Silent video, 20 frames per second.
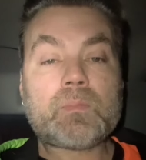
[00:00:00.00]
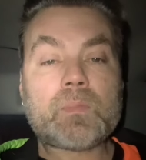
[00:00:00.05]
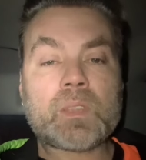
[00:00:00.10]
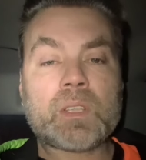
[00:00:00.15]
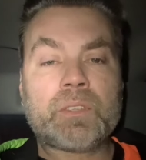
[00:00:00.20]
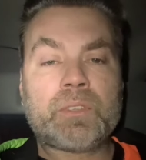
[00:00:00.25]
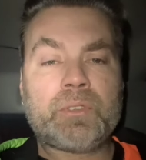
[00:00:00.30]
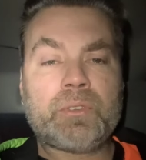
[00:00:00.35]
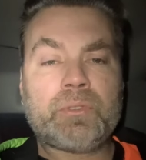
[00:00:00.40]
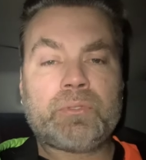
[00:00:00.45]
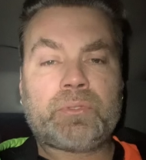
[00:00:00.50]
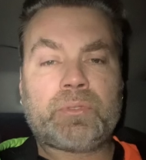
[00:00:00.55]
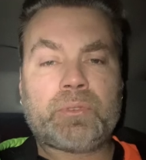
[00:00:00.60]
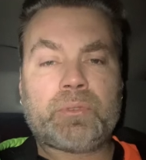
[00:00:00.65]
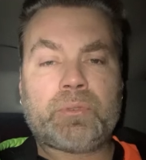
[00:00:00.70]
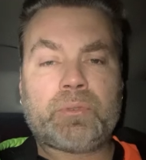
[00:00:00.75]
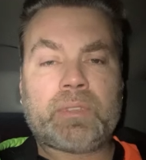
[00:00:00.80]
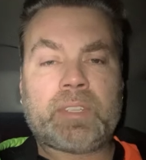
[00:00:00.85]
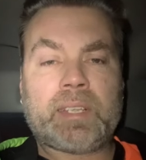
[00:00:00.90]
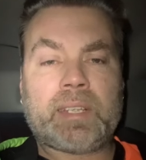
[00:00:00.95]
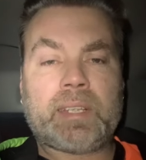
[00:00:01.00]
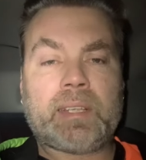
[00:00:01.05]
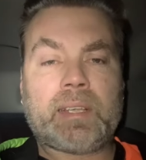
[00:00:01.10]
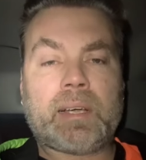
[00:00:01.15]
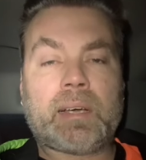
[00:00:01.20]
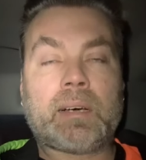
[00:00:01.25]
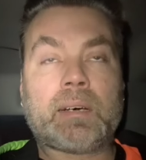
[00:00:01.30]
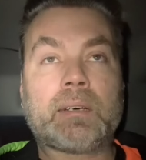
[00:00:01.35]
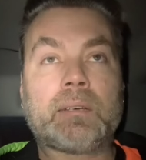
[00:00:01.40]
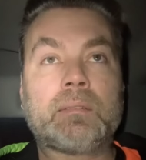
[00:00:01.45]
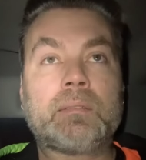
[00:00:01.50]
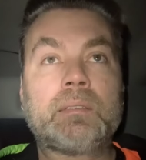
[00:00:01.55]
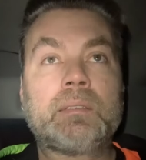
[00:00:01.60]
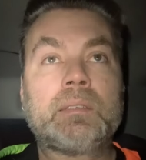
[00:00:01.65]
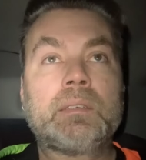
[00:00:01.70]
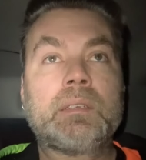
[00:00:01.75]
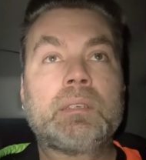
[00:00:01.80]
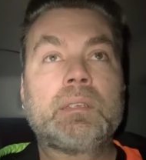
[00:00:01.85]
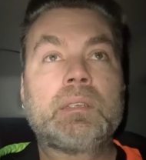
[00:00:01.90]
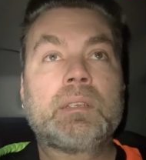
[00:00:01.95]
due to the
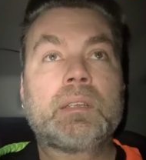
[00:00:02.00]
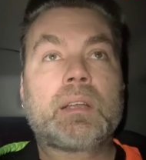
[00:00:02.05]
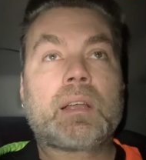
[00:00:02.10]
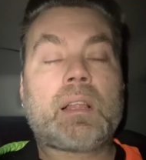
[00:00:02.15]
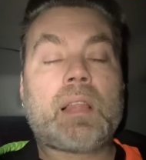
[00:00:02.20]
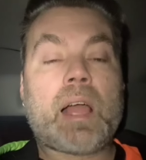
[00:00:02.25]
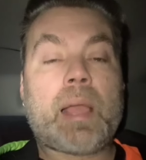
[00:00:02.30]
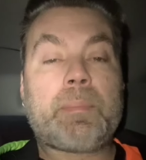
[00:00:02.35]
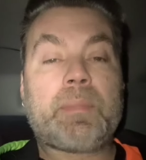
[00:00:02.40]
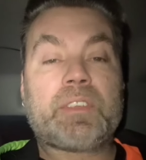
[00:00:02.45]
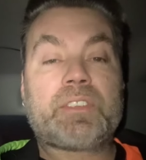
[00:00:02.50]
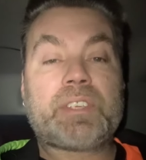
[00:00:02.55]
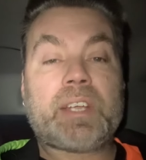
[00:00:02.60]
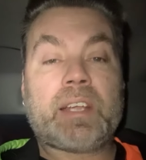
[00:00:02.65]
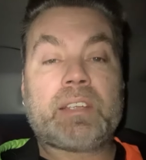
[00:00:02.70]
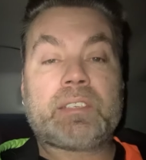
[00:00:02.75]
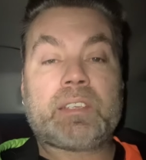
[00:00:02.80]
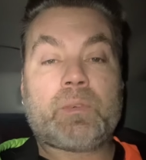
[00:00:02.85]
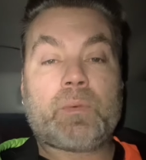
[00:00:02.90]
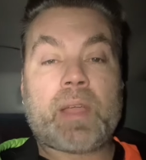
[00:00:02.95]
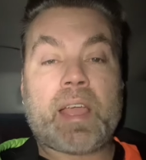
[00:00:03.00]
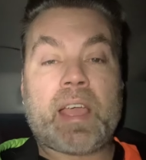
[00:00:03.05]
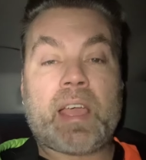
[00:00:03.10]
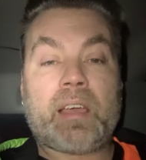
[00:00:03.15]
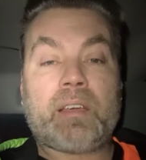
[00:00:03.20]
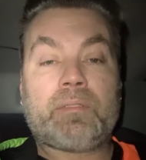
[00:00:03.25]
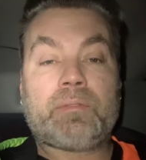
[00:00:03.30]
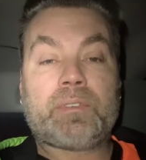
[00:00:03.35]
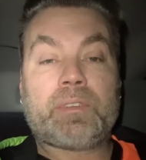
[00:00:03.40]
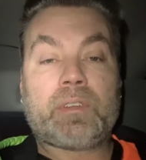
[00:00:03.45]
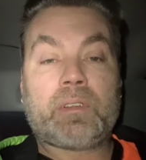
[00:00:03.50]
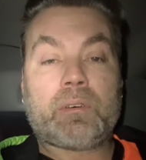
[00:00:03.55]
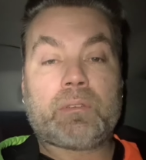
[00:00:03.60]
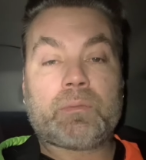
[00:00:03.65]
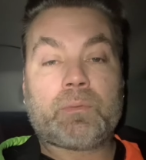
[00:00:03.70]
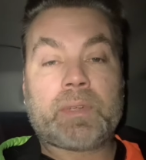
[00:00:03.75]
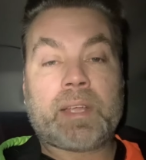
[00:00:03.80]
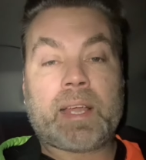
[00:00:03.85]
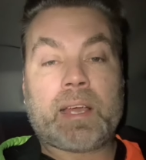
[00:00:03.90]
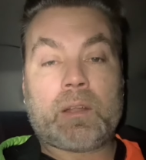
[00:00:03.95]
climate change that we have.
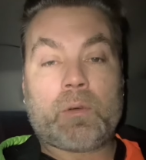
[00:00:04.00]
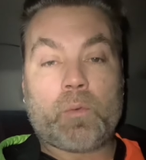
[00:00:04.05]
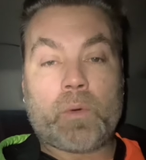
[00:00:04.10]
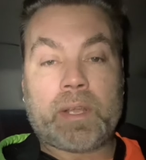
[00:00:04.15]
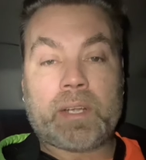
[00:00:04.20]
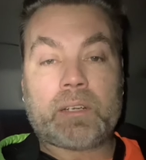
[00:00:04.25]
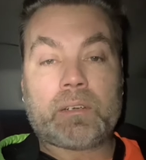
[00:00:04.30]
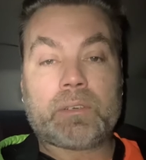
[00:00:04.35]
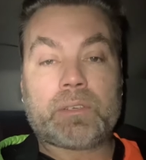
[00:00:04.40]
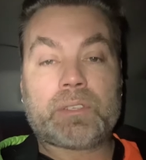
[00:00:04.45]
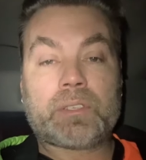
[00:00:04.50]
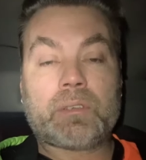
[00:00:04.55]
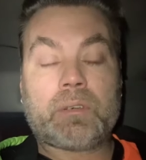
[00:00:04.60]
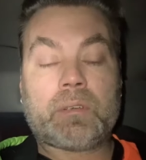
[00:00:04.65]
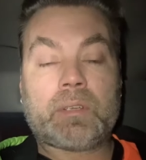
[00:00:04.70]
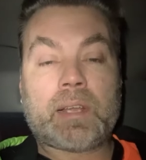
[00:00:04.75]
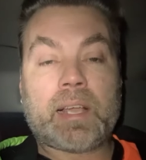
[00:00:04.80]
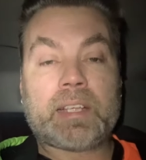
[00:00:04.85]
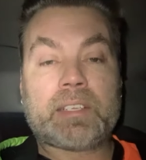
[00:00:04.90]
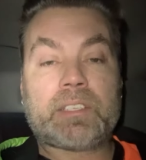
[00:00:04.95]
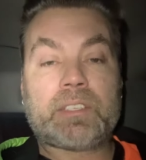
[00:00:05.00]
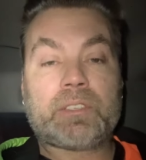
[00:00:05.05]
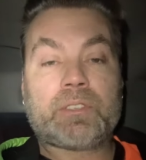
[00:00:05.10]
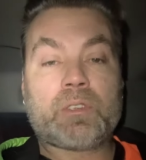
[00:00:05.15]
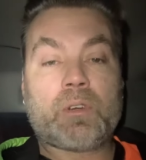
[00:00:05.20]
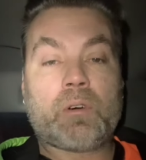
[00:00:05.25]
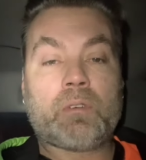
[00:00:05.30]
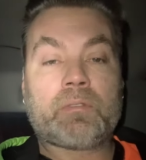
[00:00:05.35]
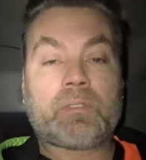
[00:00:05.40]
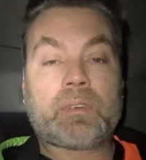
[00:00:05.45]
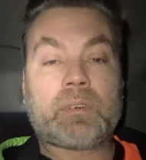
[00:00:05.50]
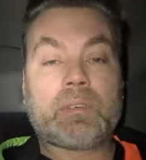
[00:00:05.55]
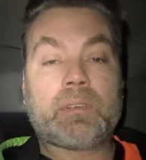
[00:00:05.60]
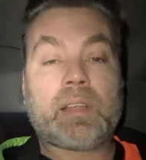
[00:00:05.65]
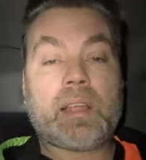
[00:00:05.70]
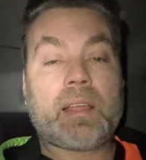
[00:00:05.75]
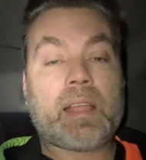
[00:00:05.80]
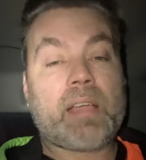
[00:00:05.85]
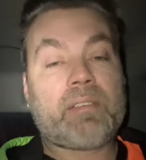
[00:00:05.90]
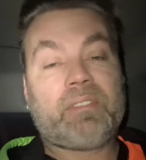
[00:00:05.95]
We got a winter, so it ices over.
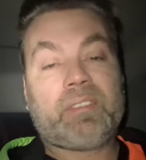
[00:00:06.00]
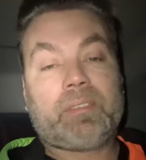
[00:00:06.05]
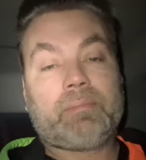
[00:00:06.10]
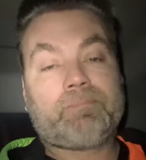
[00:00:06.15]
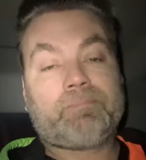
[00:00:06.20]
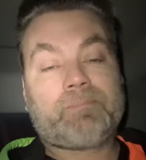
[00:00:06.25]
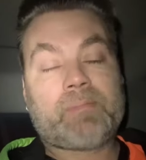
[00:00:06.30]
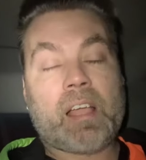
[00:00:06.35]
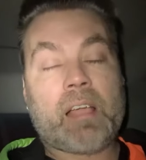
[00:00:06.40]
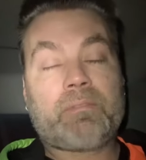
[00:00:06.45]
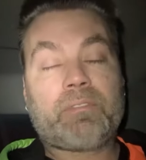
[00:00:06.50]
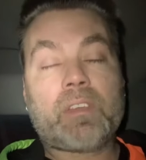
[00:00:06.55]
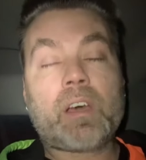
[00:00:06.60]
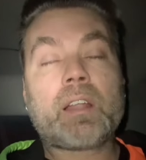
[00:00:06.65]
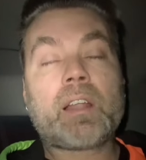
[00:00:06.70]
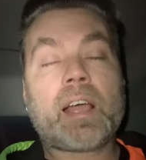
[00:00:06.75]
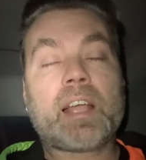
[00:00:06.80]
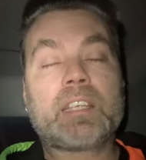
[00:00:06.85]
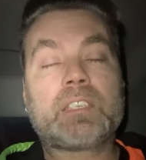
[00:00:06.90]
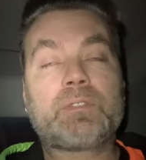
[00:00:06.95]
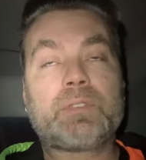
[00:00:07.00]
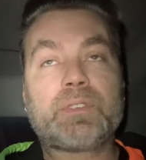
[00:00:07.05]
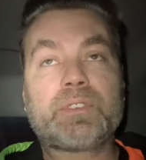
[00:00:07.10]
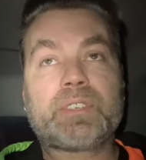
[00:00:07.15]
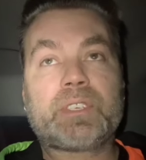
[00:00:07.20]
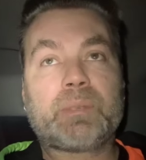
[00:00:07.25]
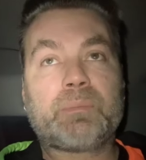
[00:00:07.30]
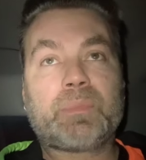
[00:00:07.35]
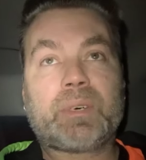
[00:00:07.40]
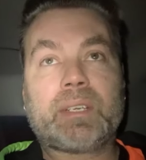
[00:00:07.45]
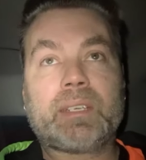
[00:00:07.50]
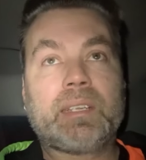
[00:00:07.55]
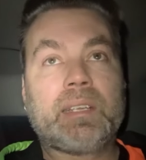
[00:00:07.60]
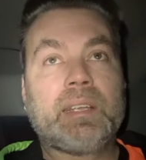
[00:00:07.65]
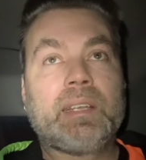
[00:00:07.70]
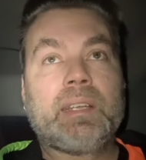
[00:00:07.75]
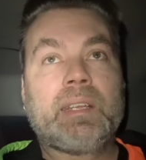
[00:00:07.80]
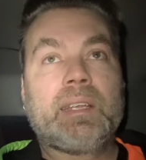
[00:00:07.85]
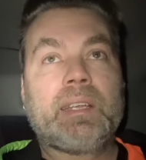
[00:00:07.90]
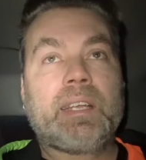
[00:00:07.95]
I've done ice fishing, but
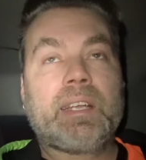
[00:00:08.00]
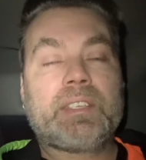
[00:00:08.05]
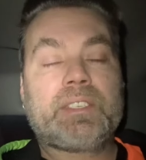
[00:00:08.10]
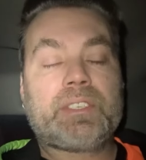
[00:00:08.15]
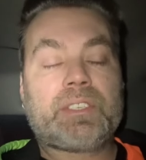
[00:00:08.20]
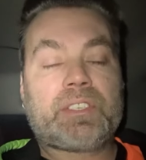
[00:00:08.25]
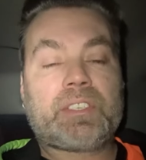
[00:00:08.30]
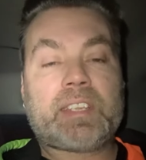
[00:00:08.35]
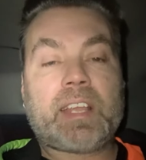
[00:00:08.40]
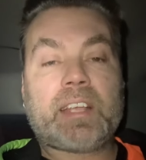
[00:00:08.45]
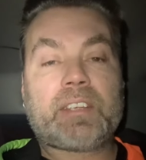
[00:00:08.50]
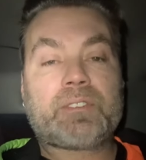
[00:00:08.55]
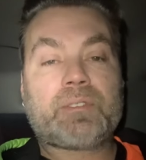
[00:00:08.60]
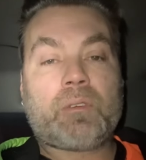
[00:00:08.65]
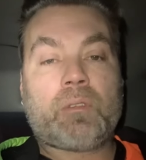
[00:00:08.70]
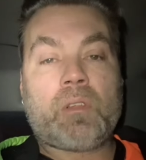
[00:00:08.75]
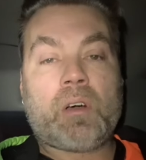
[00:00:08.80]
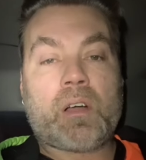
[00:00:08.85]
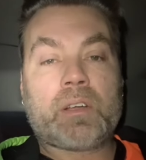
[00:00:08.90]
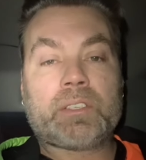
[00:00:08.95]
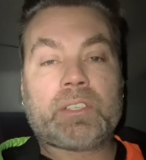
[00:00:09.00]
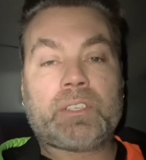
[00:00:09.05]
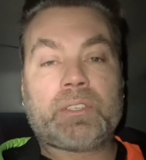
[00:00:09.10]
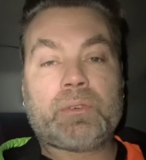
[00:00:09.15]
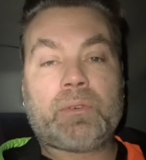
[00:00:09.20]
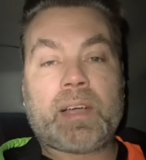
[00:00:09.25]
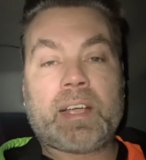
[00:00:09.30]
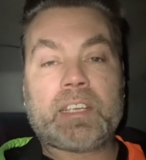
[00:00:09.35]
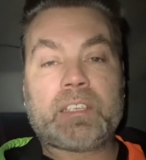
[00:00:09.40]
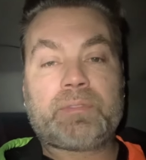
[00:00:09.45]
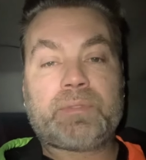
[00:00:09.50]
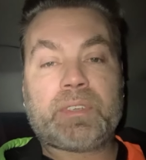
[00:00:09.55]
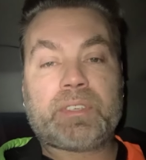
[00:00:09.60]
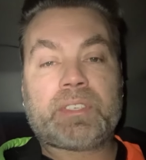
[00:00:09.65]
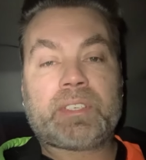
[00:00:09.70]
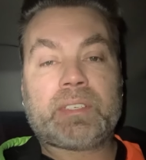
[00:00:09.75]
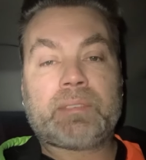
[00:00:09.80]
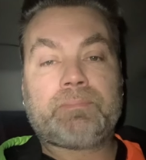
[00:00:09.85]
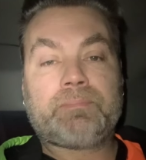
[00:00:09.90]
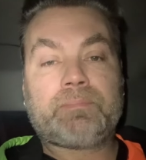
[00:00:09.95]
it just takes so long to do ice
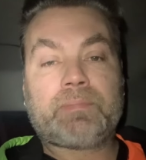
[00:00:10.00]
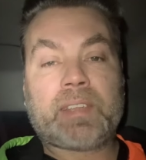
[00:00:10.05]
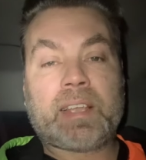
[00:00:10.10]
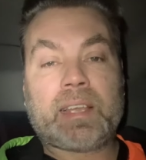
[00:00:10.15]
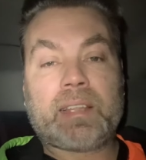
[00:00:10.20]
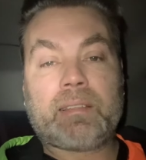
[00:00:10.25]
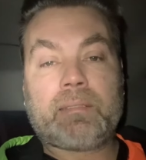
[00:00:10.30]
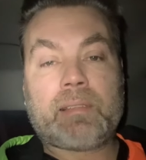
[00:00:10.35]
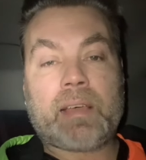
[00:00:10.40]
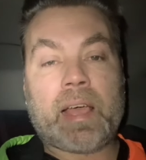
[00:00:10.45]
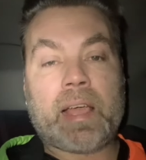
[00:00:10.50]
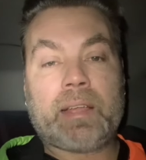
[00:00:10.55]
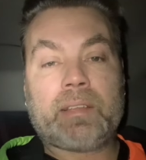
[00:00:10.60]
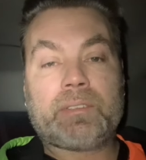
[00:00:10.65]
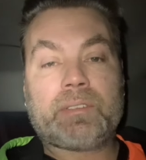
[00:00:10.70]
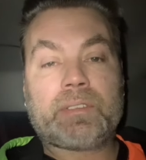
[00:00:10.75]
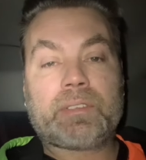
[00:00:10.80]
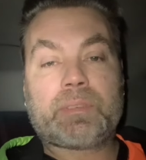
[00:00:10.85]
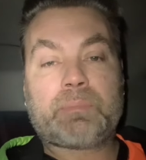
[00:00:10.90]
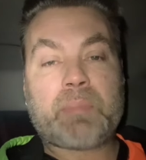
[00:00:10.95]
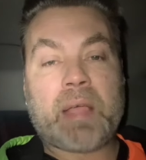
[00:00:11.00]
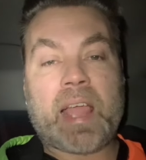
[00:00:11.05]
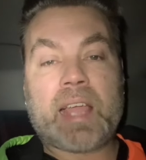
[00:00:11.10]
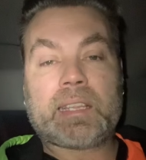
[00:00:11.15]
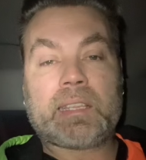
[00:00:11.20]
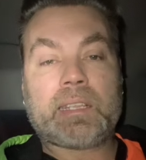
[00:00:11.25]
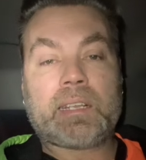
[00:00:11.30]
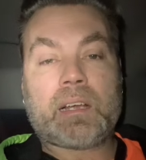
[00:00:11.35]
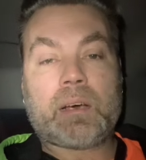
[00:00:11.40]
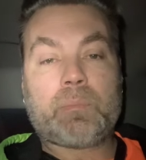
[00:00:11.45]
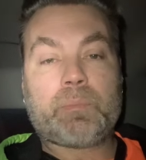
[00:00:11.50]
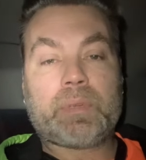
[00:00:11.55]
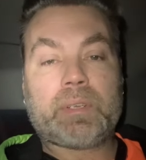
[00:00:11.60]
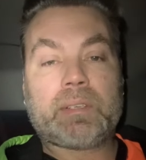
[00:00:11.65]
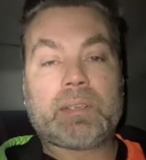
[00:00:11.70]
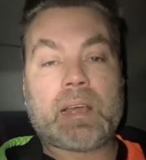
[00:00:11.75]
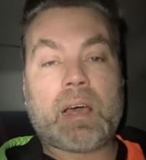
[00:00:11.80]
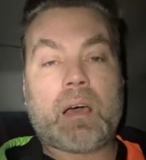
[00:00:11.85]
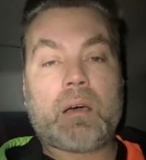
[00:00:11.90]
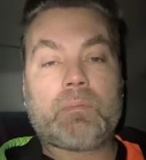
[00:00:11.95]
fishing that I just bagged it up,
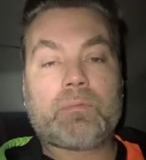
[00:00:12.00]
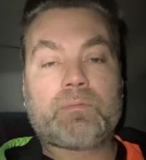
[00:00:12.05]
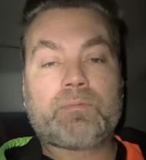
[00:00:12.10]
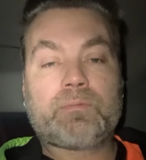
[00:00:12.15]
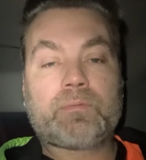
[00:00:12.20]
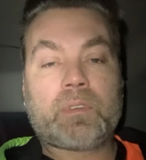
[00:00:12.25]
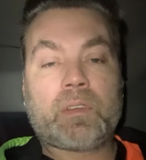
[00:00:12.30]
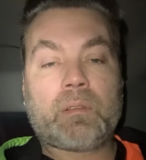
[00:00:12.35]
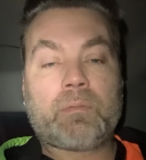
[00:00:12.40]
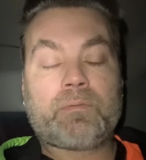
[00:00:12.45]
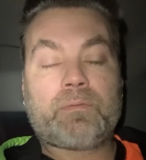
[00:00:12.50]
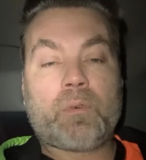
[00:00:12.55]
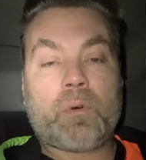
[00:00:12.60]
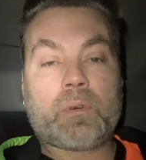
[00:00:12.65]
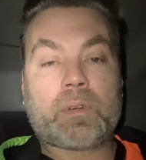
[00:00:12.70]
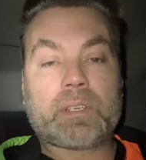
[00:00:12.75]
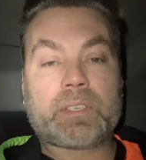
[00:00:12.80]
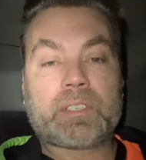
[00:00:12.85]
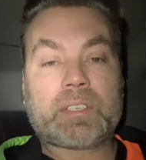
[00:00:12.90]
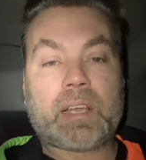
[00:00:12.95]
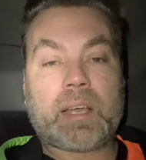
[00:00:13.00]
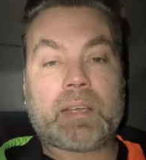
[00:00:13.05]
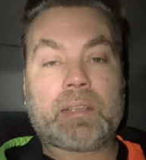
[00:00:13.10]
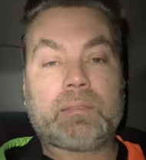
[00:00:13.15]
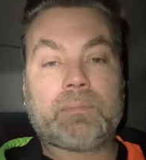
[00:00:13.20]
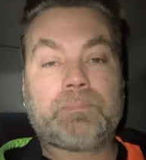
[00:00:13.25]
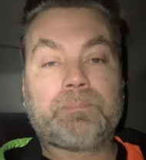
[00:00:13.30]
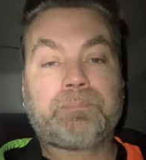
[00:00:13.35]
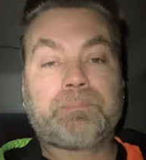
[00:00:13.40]
and now I'm going to focus on